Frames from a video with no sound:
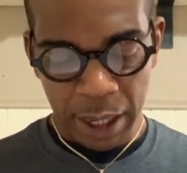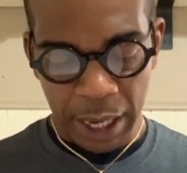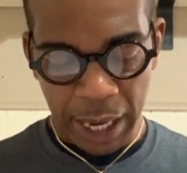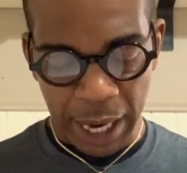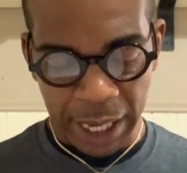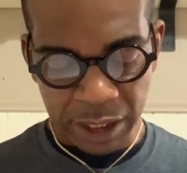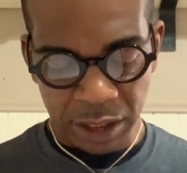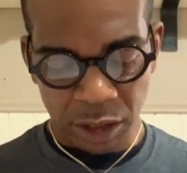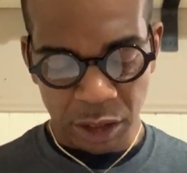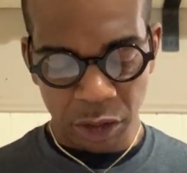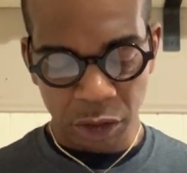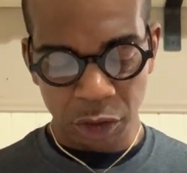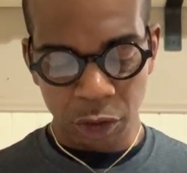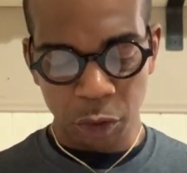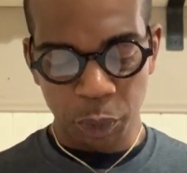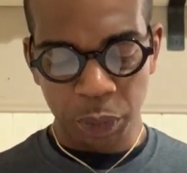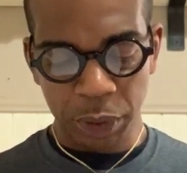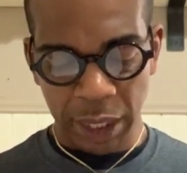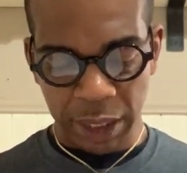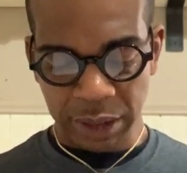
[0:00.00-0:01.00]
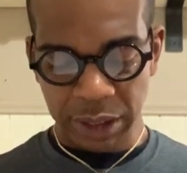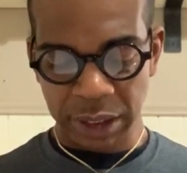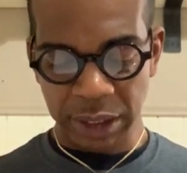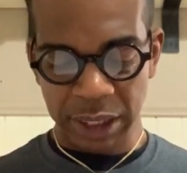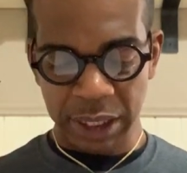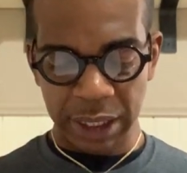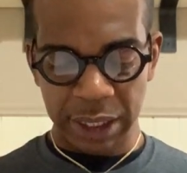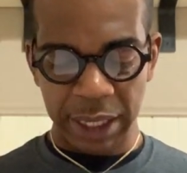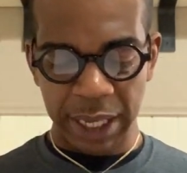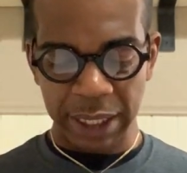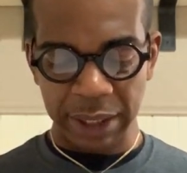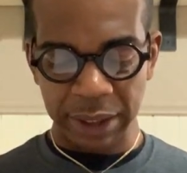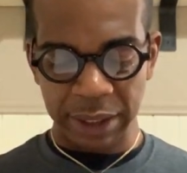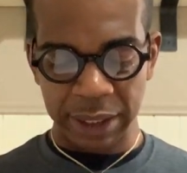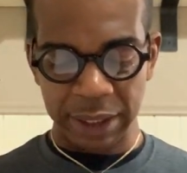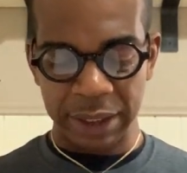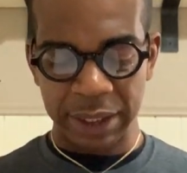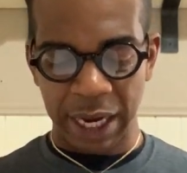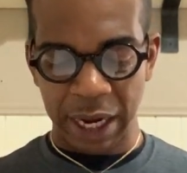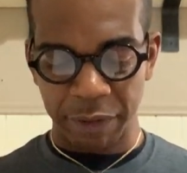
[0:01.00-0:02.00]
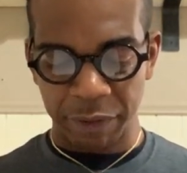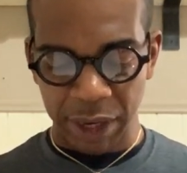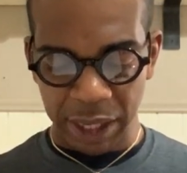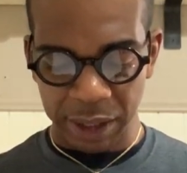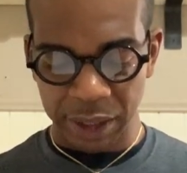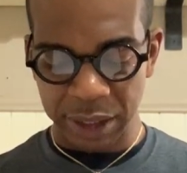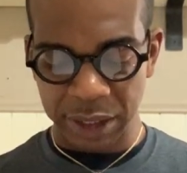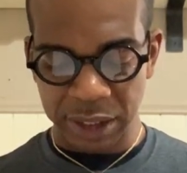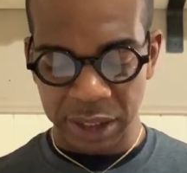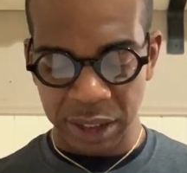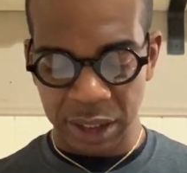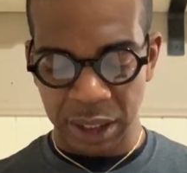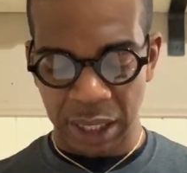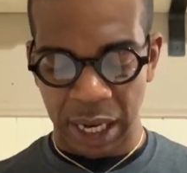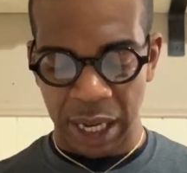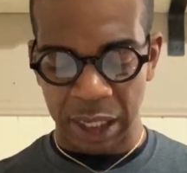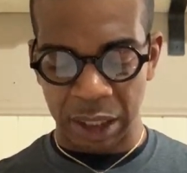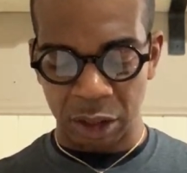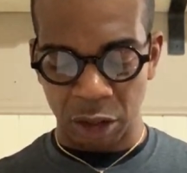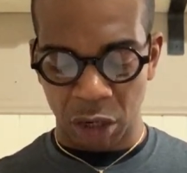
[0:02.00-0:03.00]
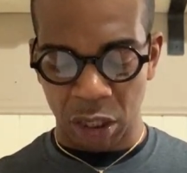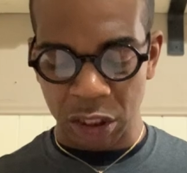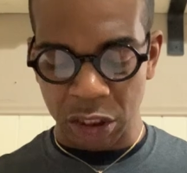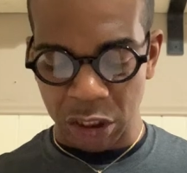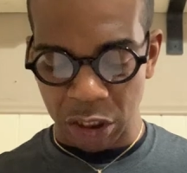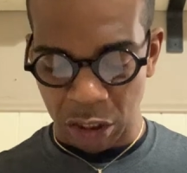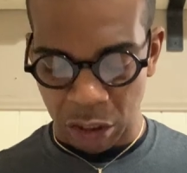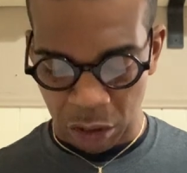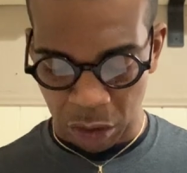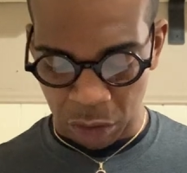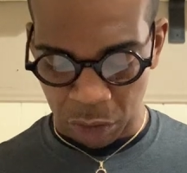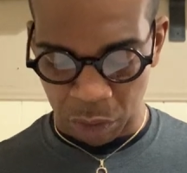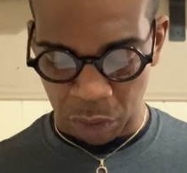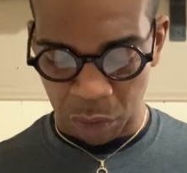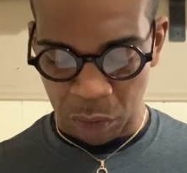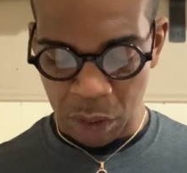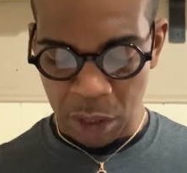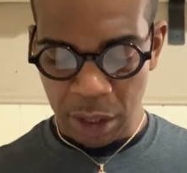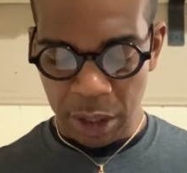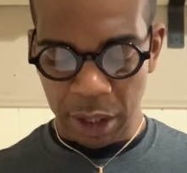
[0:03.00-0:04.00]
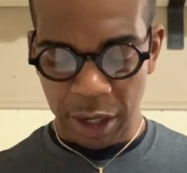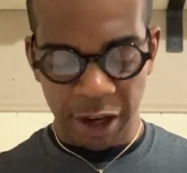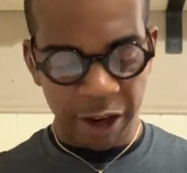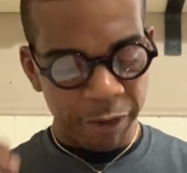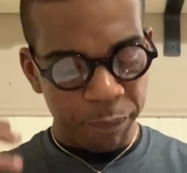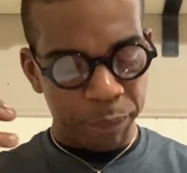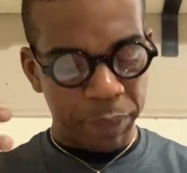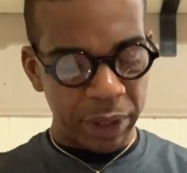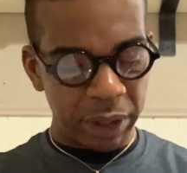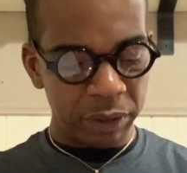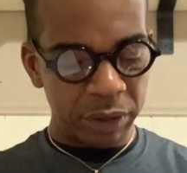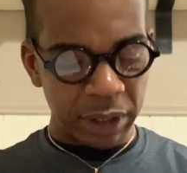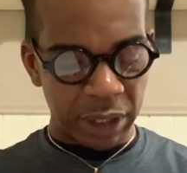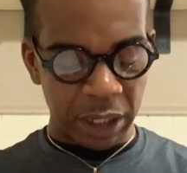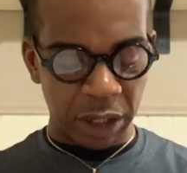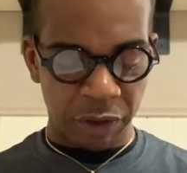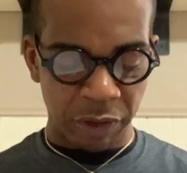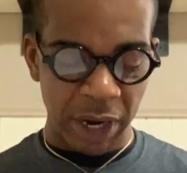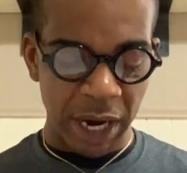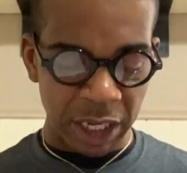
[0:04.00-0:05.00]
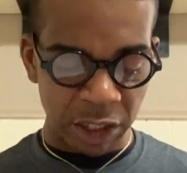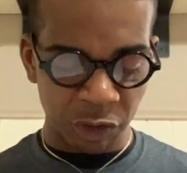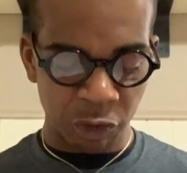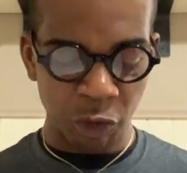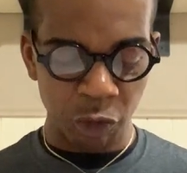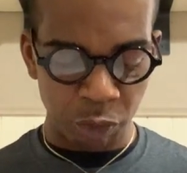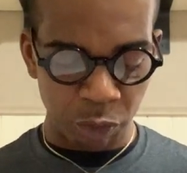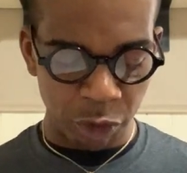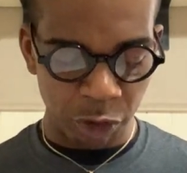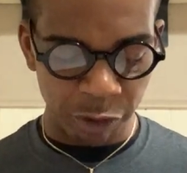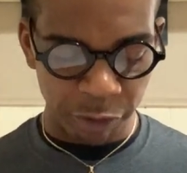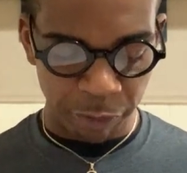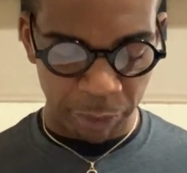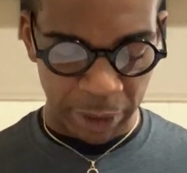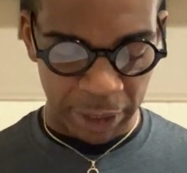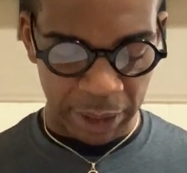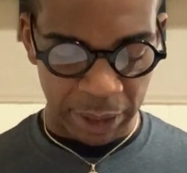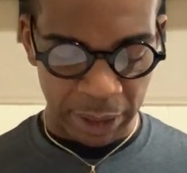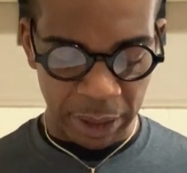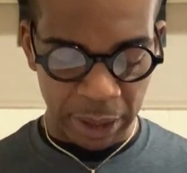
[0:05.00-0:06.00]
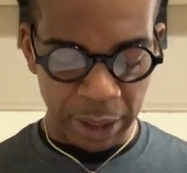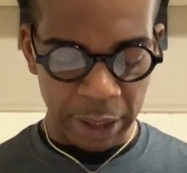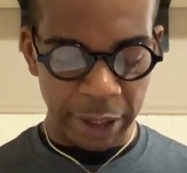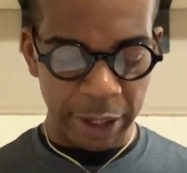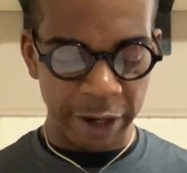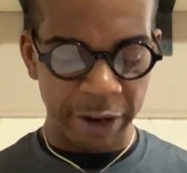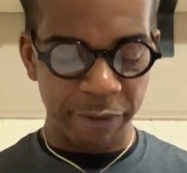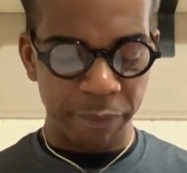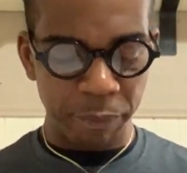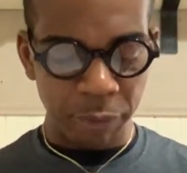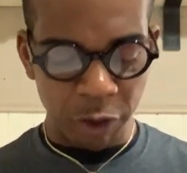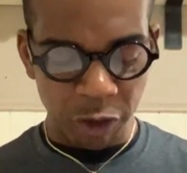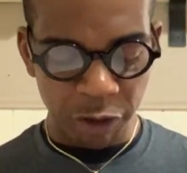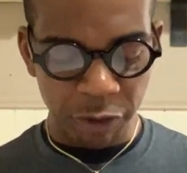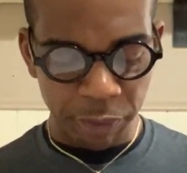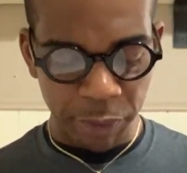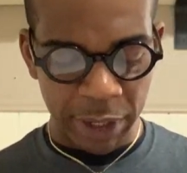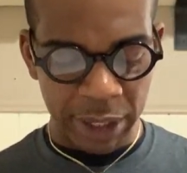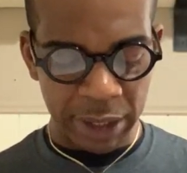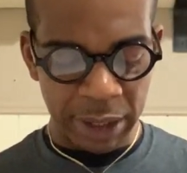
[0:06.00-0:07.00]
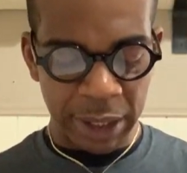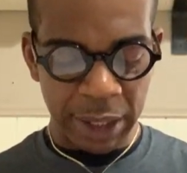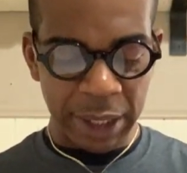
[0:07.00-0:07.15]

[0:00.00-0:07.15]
Our circle process connected directly to our larger goal of building a grassroots movement